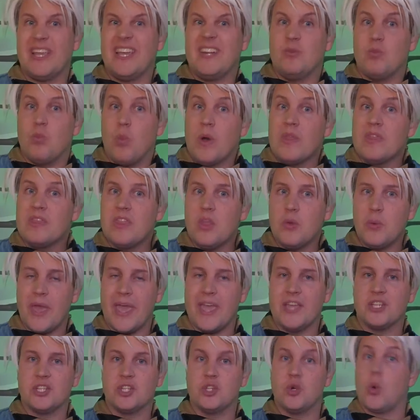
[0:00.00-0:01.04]
in one
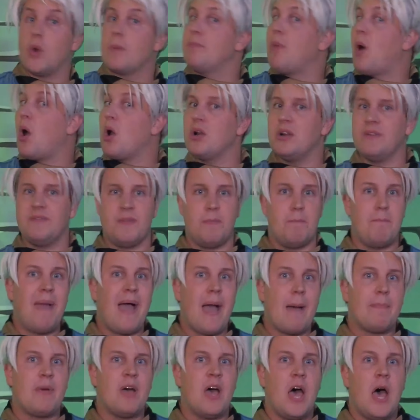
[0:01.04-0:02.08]
location or part of the
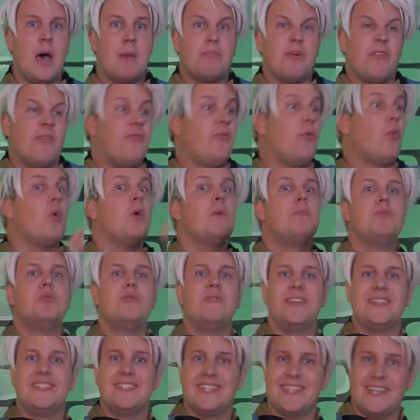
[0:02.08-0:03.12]
map before
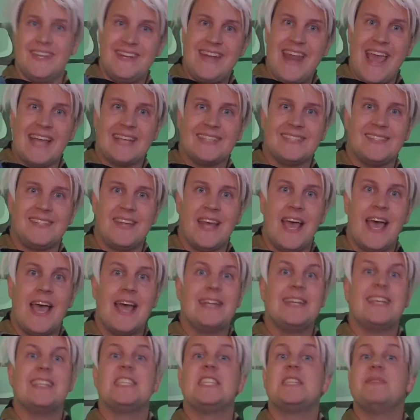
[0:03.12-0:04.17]
moving to the next
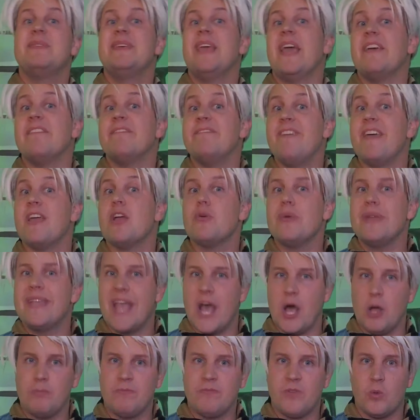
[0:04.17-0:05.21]
tends to be a very
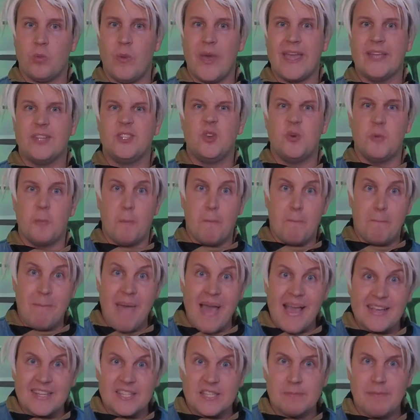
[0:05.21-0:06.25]
helpful way to
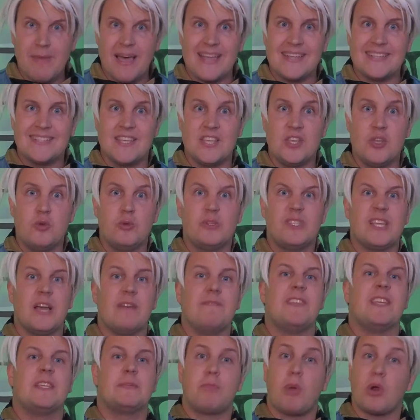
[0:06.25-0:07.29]
maximize the use of
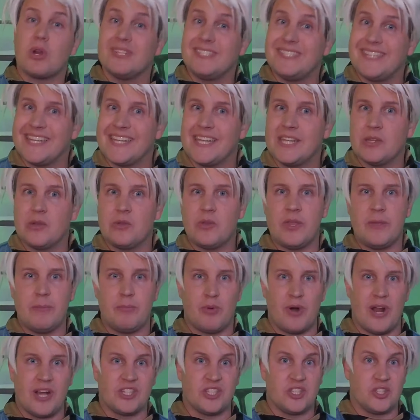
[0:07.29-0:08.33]
this particularly
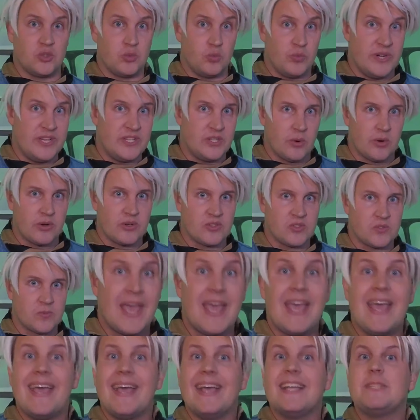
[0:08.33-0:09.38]
precious resource.
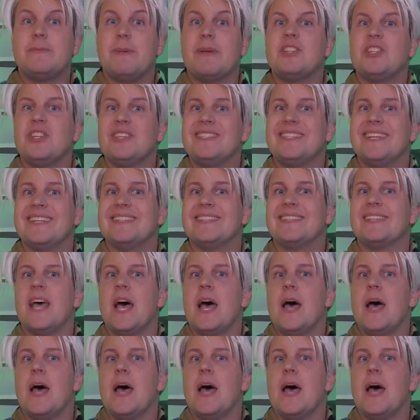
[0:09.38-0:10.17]
Especially since